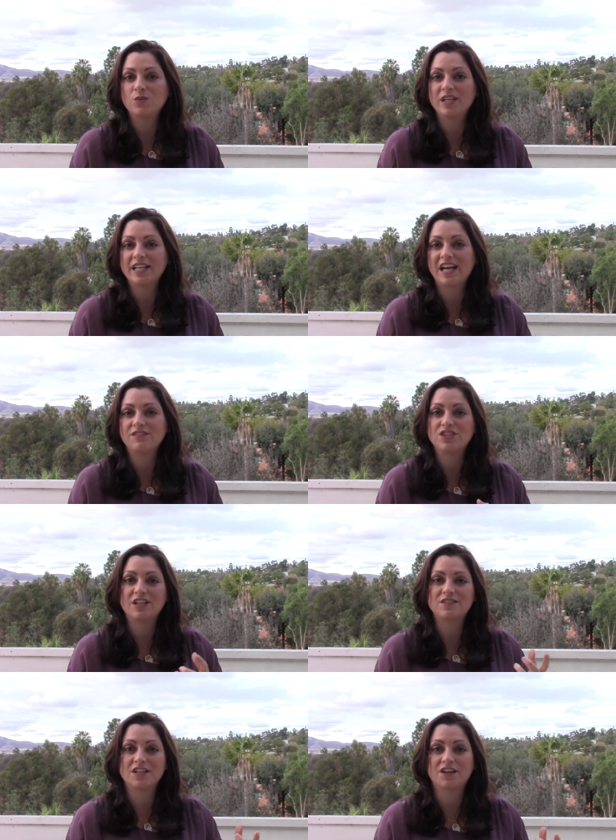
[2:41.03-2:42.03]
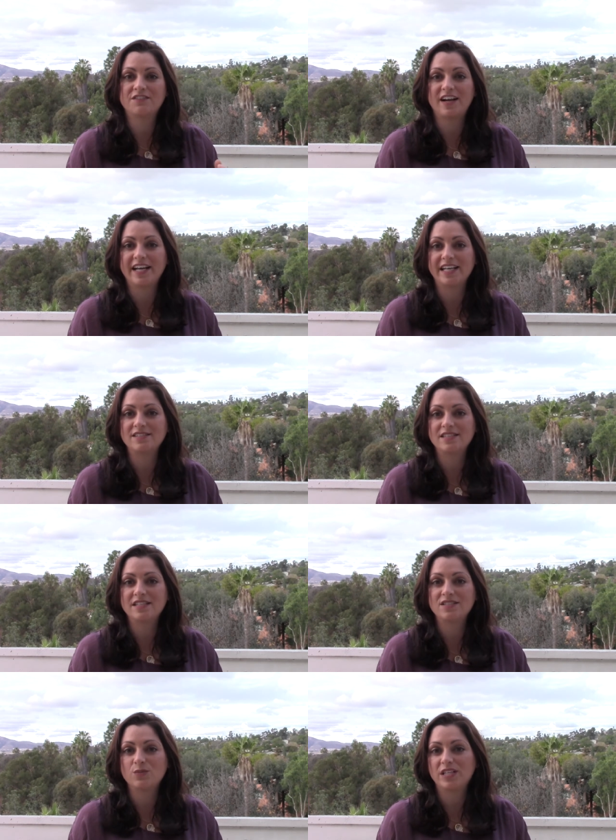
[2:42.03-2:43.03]
we can have shifts in our
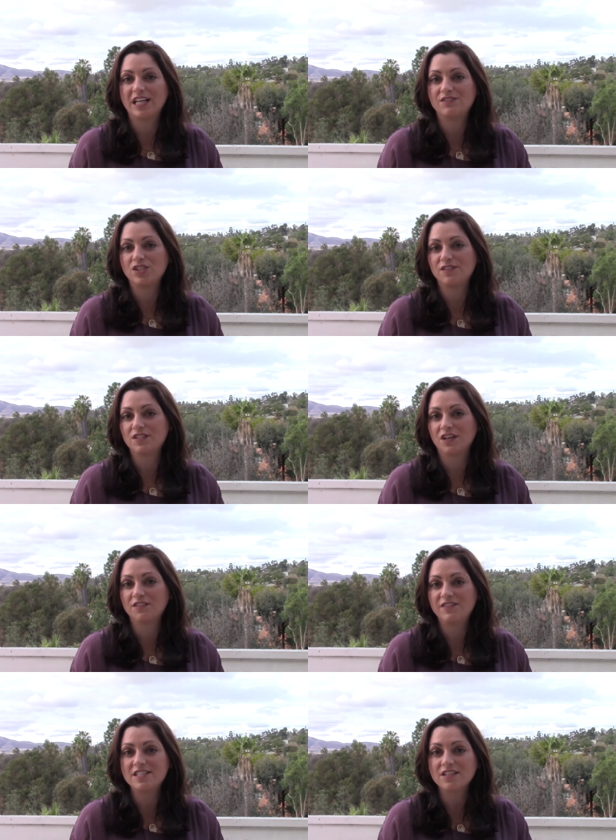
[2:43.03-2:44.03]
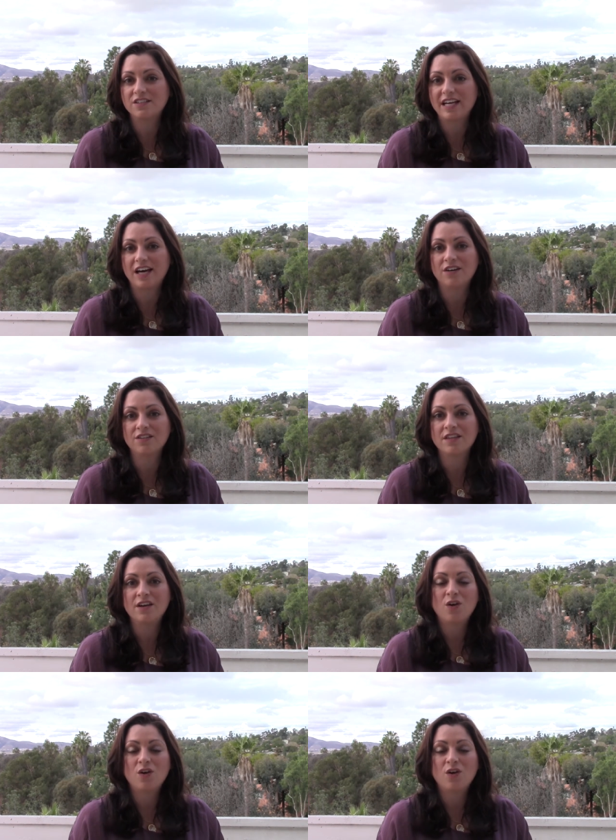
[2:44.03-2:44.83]
finances, we can have shifts in our physical health,